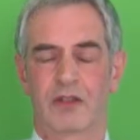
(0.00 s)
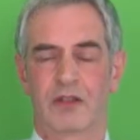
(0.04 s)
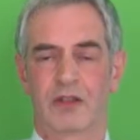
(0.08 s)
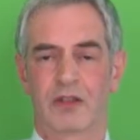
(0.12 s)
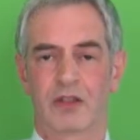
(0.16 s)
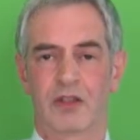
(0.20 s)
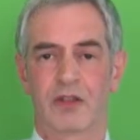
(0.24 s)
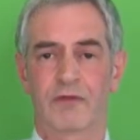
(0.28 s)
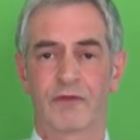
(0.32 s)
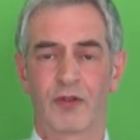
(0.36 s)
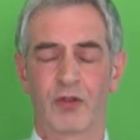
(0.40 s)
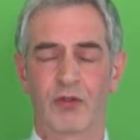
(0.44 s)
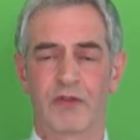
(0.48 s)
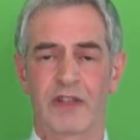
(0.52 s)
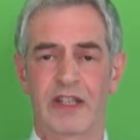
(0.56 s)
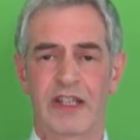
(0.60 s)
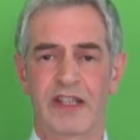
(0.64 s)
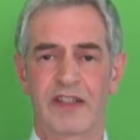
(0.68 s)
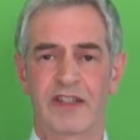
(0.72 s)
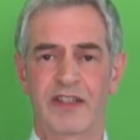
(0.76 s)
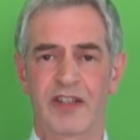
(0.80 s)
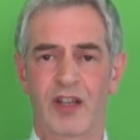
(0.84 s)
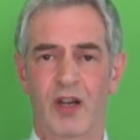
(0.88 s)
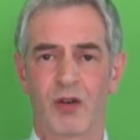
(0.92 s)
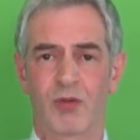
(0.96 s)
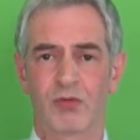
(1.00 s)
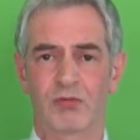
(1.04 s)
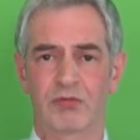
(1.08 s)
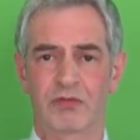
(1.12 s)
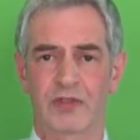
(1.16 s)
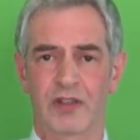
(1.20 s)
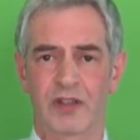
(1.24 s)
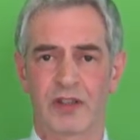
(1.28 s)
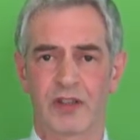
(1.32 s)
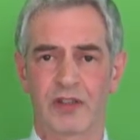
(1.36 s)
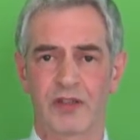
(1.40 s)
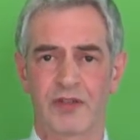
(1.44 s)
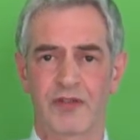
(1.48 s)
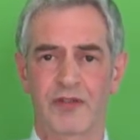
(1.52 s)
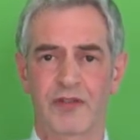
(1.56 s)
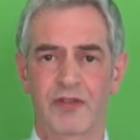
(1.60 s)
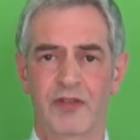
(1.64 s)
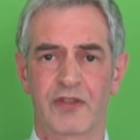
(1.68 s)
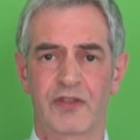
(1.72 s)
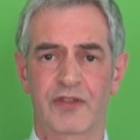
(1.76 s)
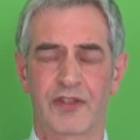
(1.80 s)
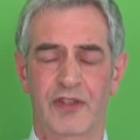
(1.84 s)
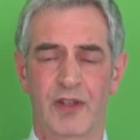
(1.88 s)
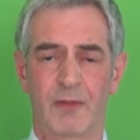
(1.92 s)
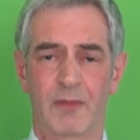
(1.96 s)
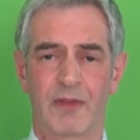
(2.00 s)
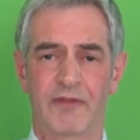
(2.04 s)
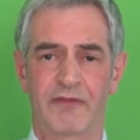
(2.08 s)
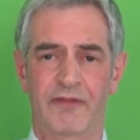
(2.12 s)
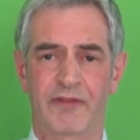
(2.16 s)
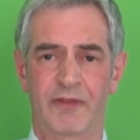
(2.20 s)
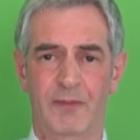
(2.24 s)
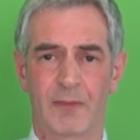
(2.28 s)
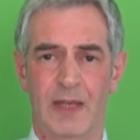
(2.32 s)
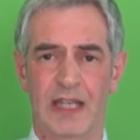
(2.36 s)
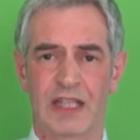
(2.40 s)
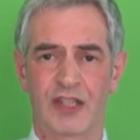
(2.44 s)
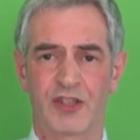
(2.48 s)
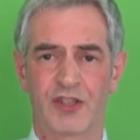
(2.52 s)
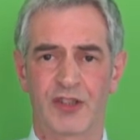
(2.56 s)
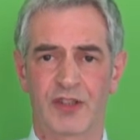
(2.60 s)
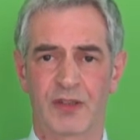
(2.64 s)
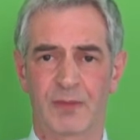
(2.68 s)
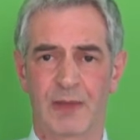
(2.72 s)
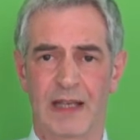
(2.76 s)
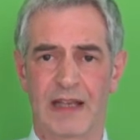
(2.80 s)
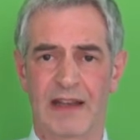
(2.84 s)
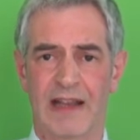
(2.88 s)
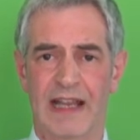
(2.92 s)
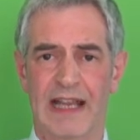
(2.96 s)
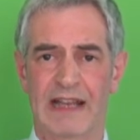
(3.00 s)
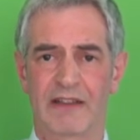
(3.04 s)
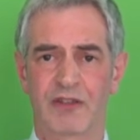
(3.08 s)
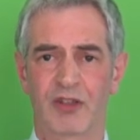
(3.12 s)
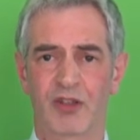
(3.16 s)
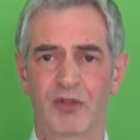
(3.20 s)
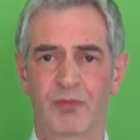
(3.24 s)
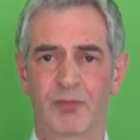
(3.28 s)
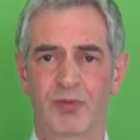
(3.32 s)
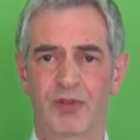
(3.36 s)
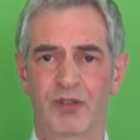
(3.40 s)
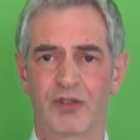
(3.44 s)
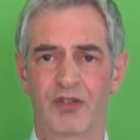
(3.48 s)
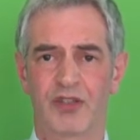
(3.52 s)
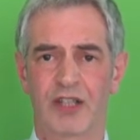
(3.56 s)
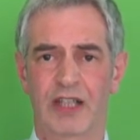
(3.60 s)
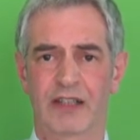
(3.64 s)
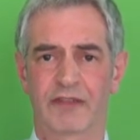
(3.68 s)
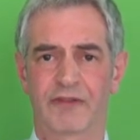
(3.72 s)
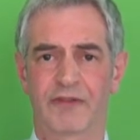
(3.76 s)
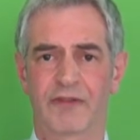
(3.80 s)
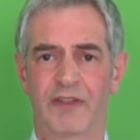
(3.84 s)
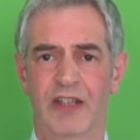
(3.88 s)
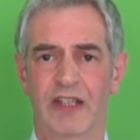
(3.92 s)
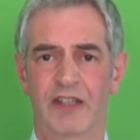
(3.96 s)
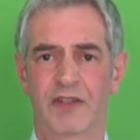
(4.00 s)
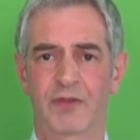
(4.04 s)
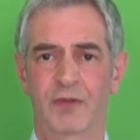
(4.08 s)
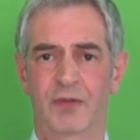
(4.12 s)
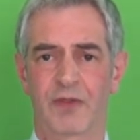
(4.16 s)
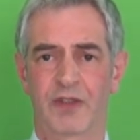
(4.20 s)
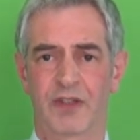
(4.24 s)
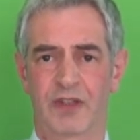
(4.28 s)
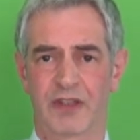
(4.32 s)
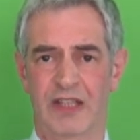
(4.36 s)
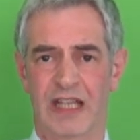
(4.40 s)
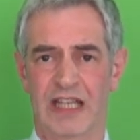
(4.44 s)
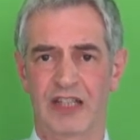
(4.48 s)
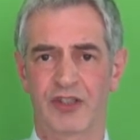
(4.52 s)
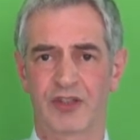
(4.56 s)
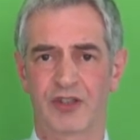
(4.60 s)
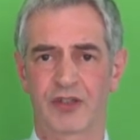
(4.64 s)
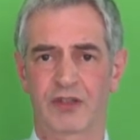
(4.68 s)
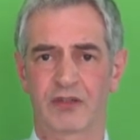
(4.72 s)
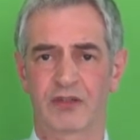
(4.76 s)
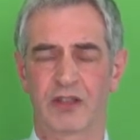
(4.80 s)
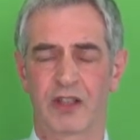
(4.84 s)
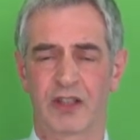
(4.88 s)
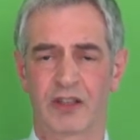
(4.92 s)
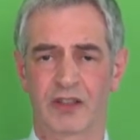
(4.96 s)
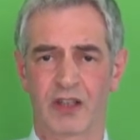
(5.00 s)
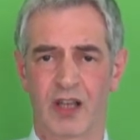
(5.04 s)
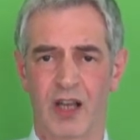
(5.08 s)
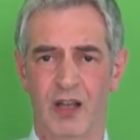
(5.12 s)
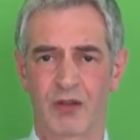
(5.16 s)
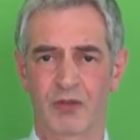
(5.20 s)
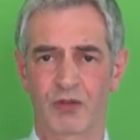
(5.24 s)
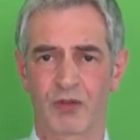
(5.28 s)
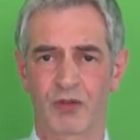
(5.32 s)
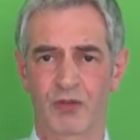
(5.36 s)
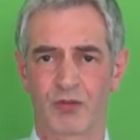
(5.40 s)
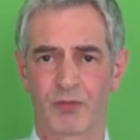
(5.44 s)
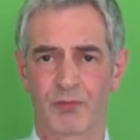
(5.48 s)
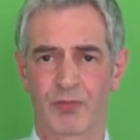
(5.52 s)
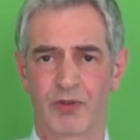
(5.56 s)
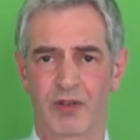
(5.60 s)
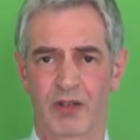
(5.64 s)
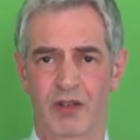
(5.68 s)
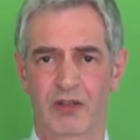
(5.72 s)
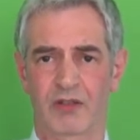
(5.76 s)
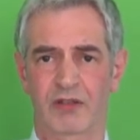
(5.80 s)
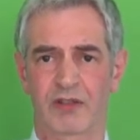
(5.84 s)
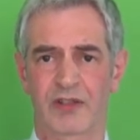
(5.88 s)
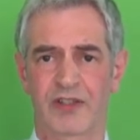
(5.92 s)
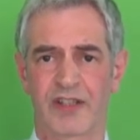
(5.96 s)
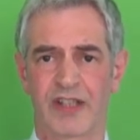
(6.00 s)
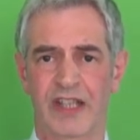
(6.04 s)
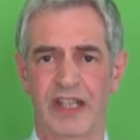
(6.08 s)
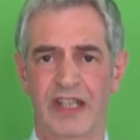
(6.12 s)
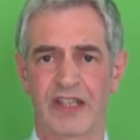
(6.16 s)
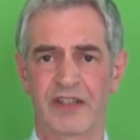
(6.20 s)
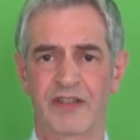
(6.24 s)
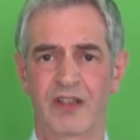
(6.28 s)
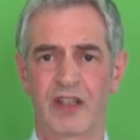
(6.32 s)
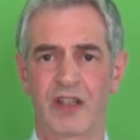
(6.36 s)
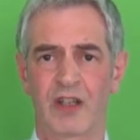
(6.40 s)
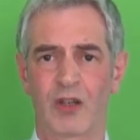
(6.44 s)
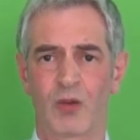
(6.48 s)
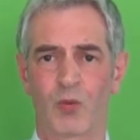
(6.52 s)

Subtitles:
You've already told us some information about how your project fits with the national and local priorities